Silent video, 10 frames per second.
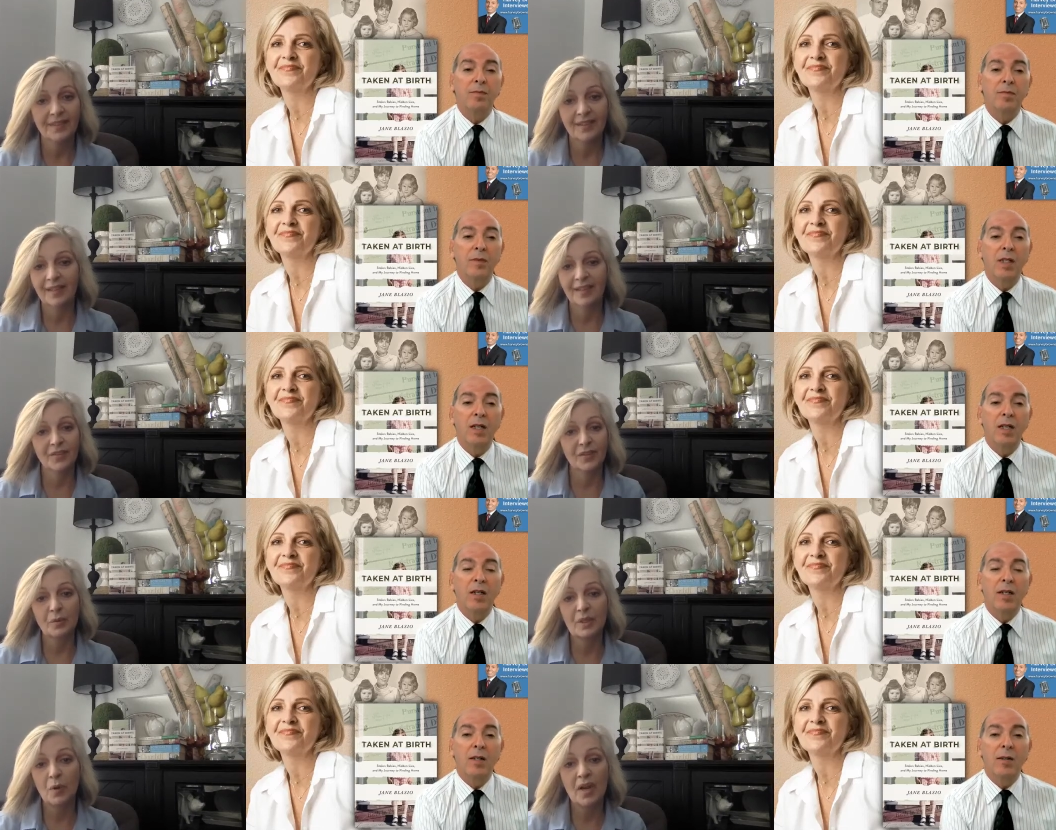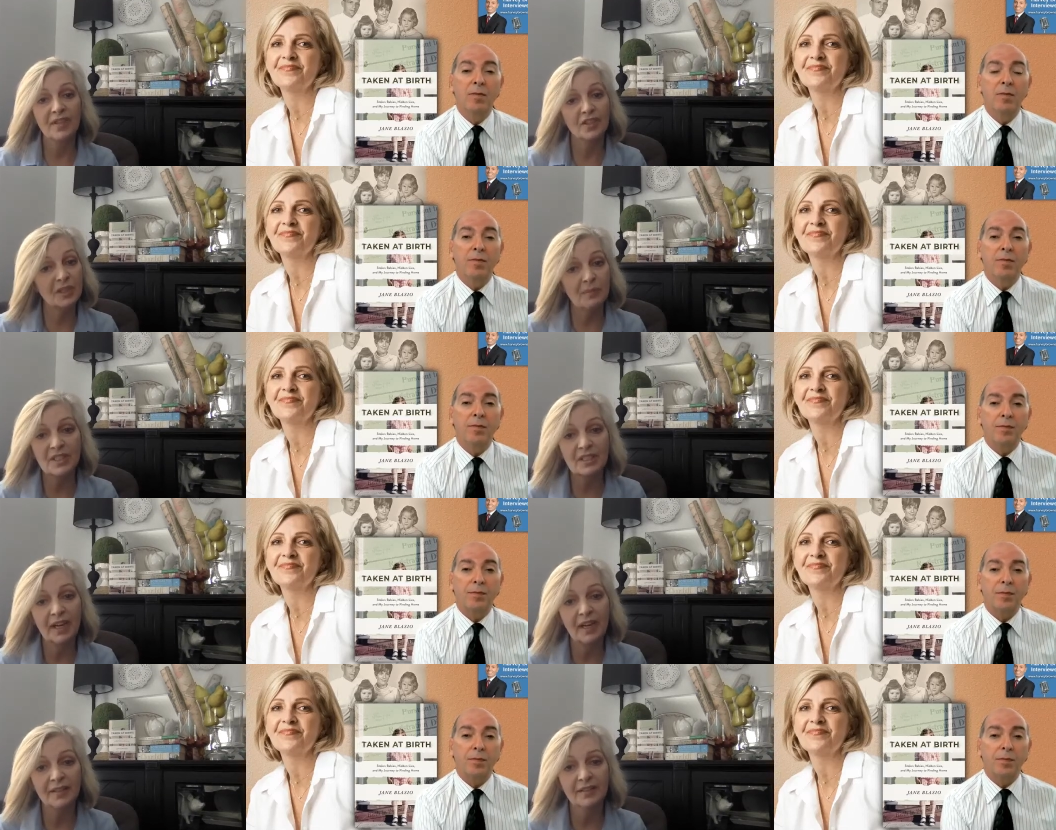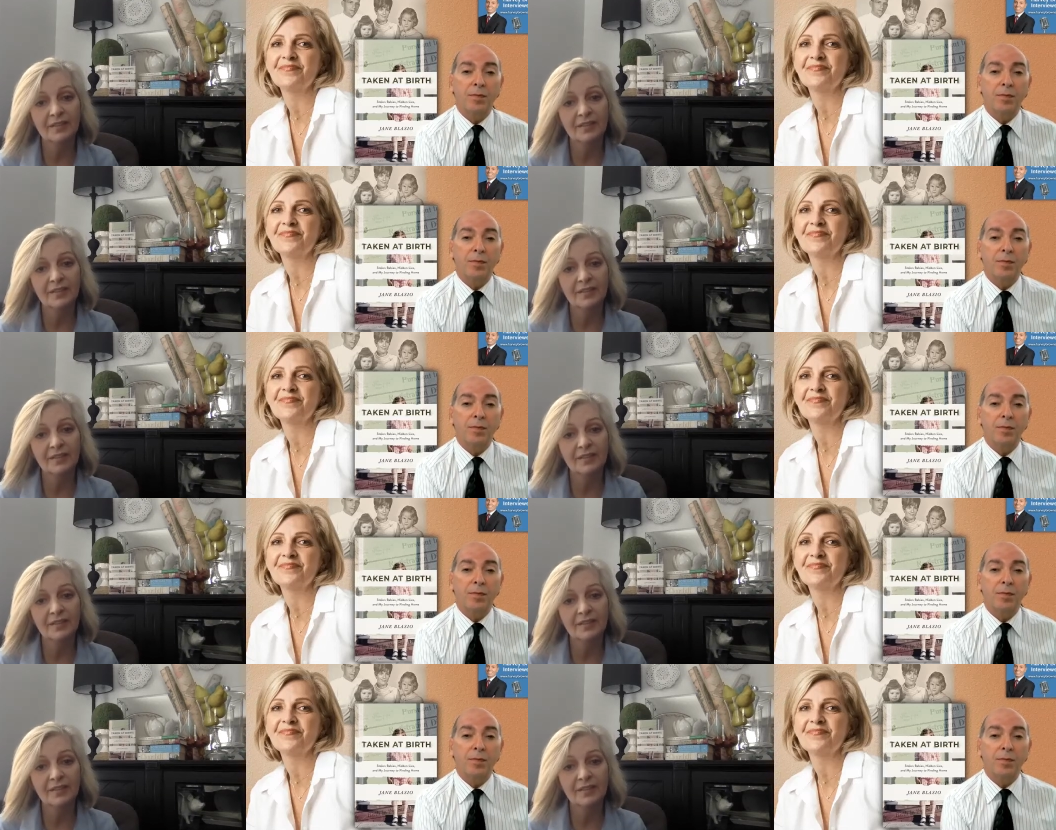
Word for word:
Speaker 1: And the regret that she must have had,